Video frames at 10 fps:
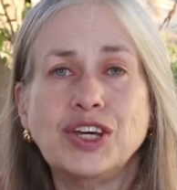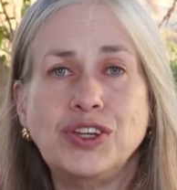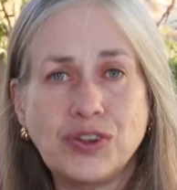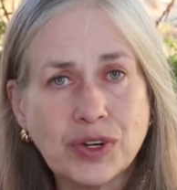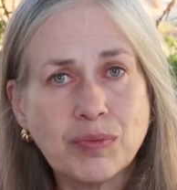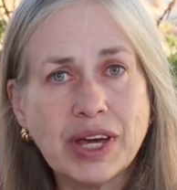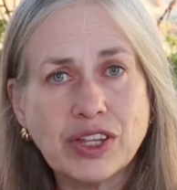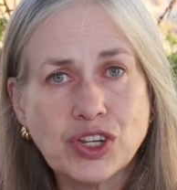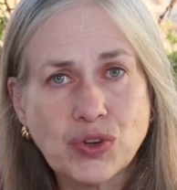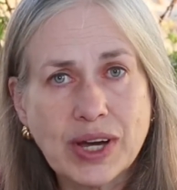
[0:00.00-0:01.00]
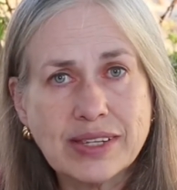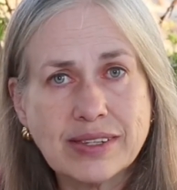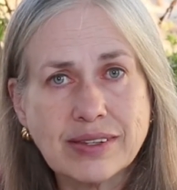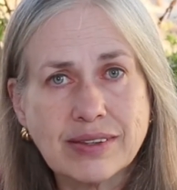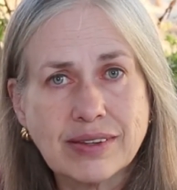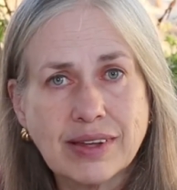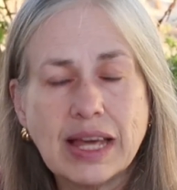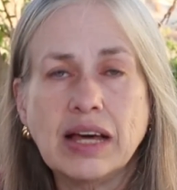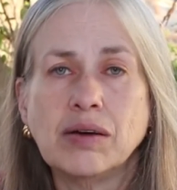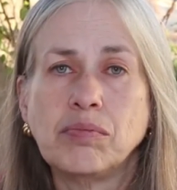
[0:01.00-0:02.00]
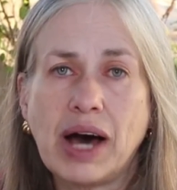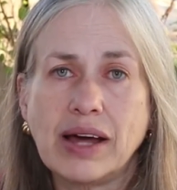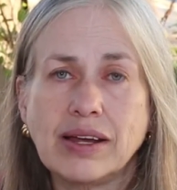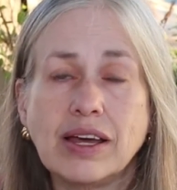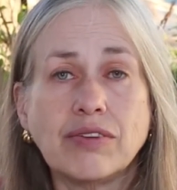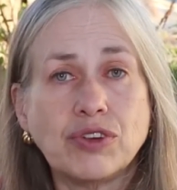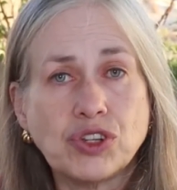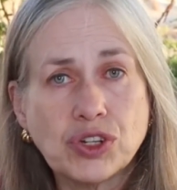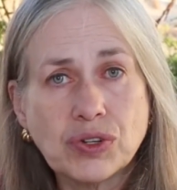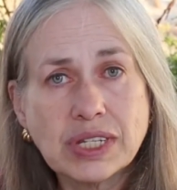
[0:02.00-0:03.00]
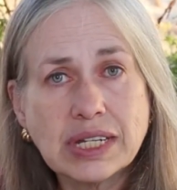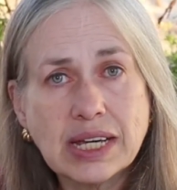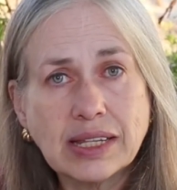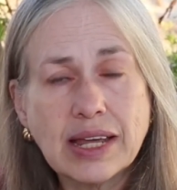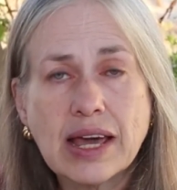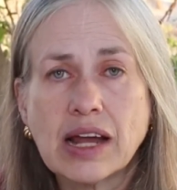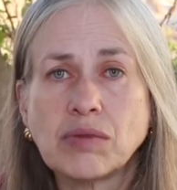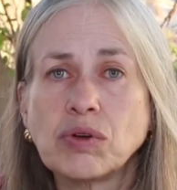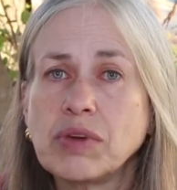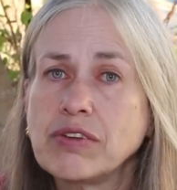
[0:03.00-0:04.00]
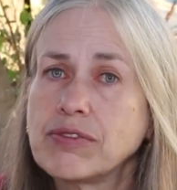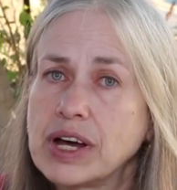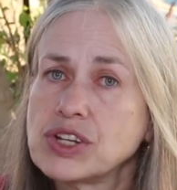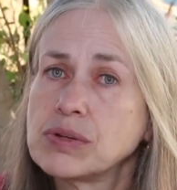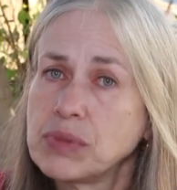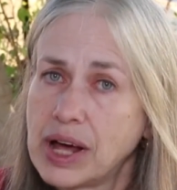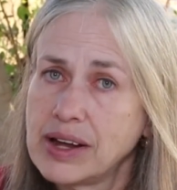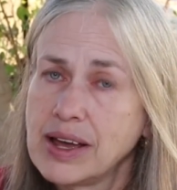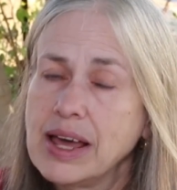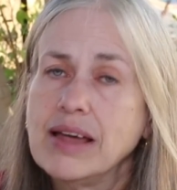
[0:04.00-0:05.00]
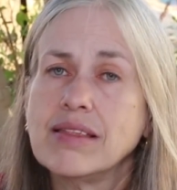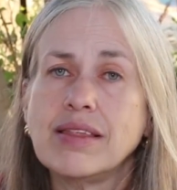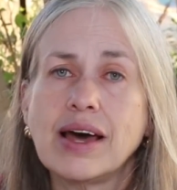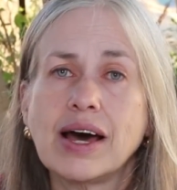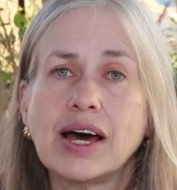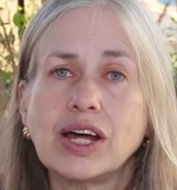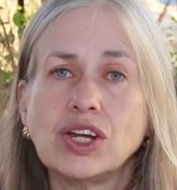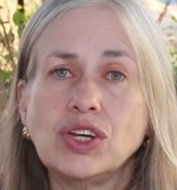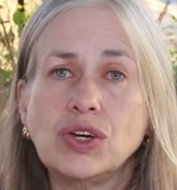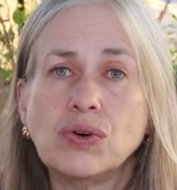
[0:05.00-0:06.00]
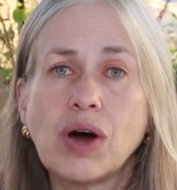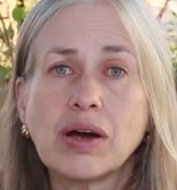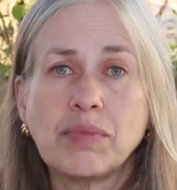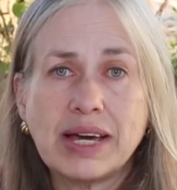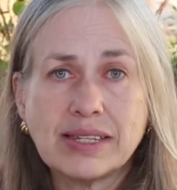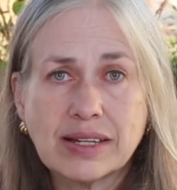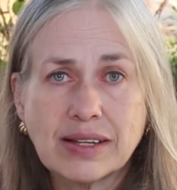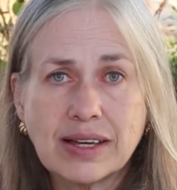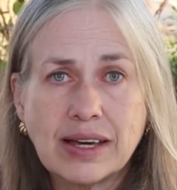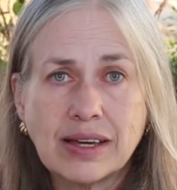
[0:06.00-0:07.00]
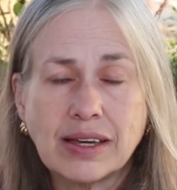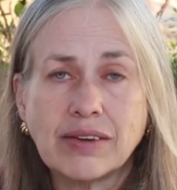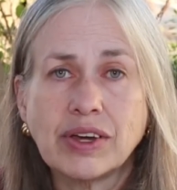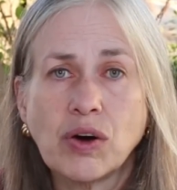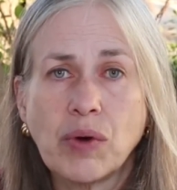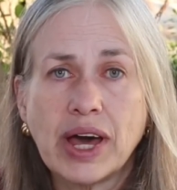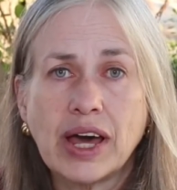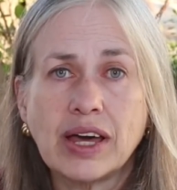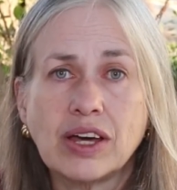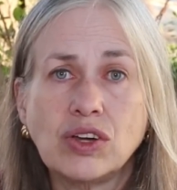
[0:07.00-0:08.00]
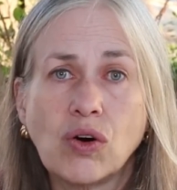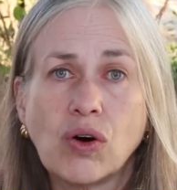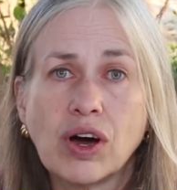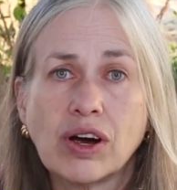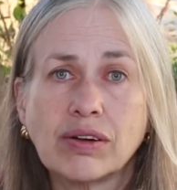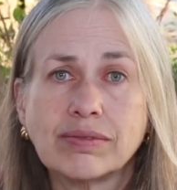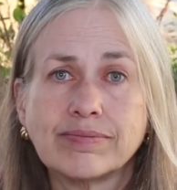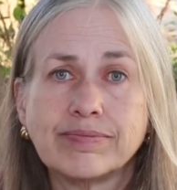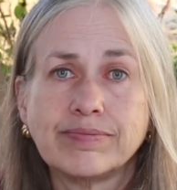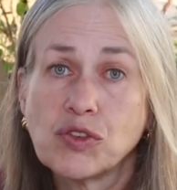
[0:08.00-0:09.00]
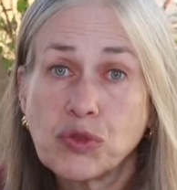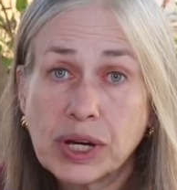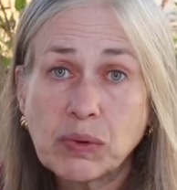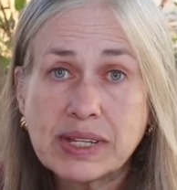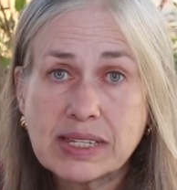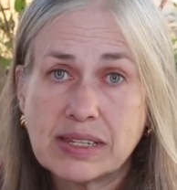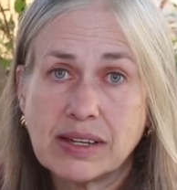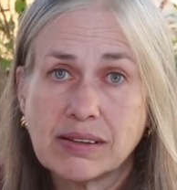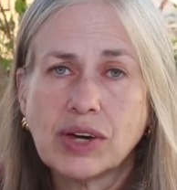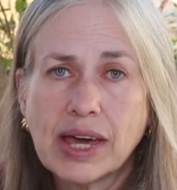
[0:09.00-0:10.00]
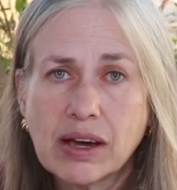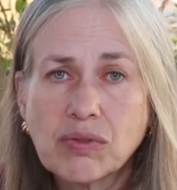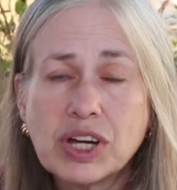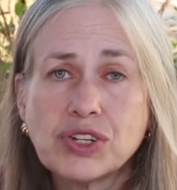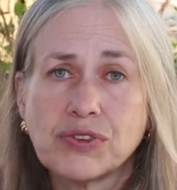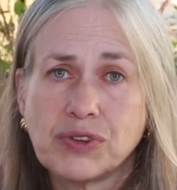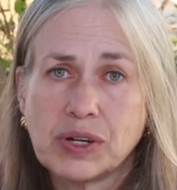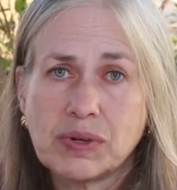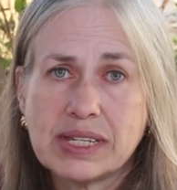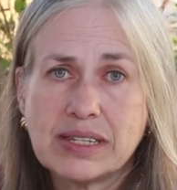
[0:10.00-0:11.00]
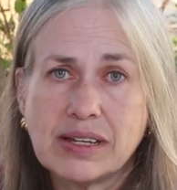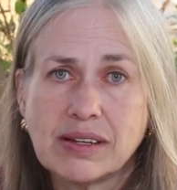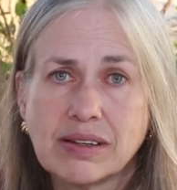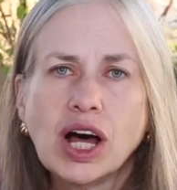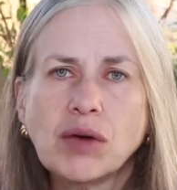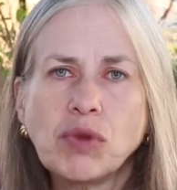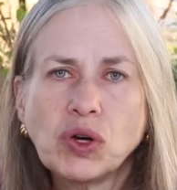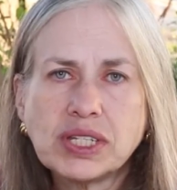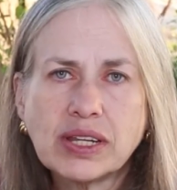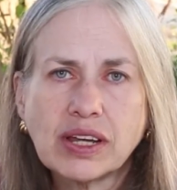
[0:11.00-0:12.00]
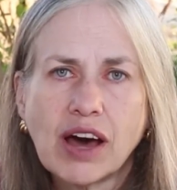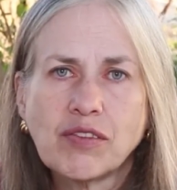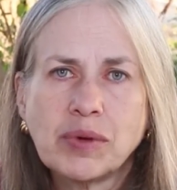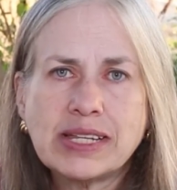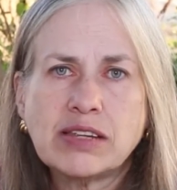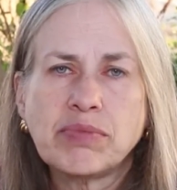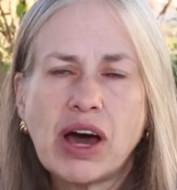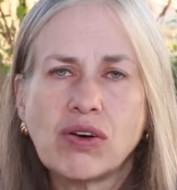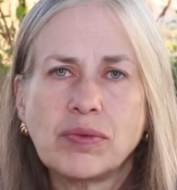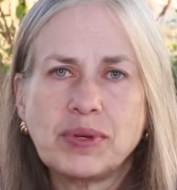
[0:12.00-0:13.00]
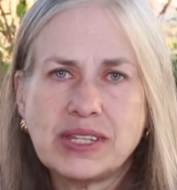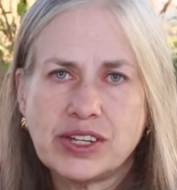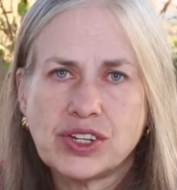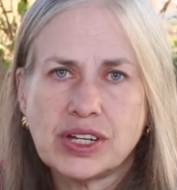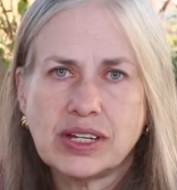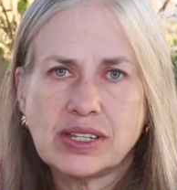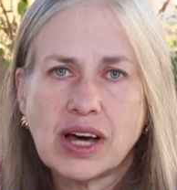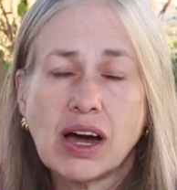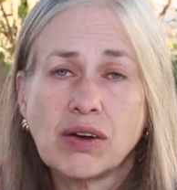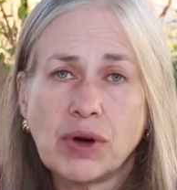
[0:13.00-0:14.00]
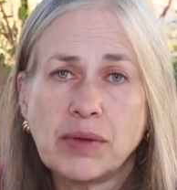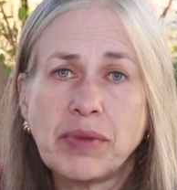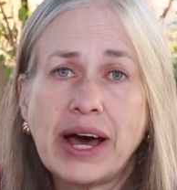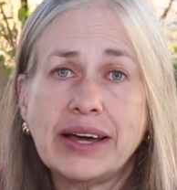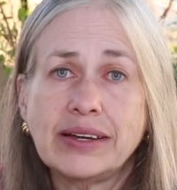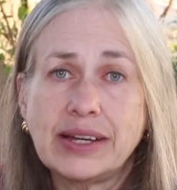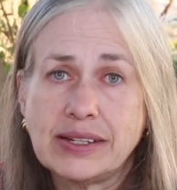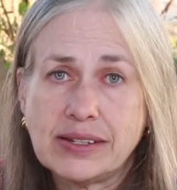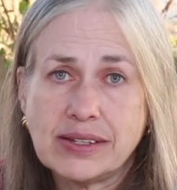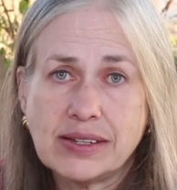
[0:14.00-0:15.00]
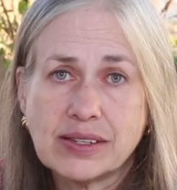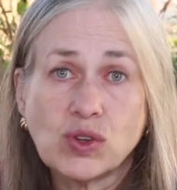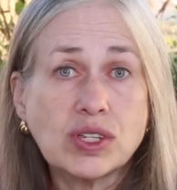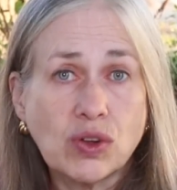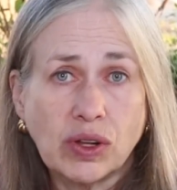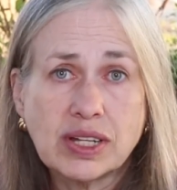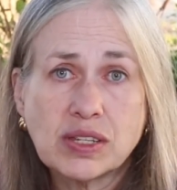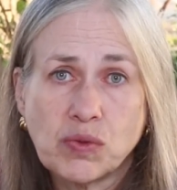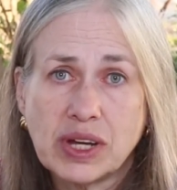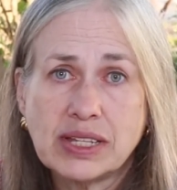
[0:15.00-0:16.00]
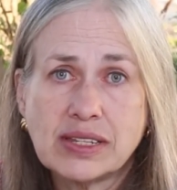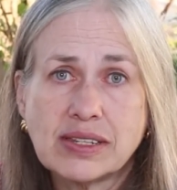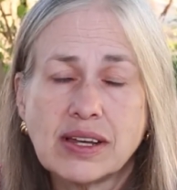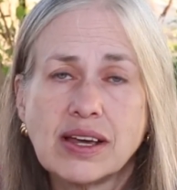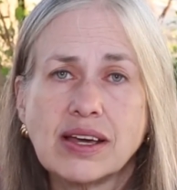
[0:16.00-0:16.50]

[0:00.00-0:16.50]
You can make the choice. But if you choose to eat the animal meat, flesh, and blood, then you are basically giving away your frequency. You can't raise your frequency. Most of the governments in power positions are run by entities or soulless ones.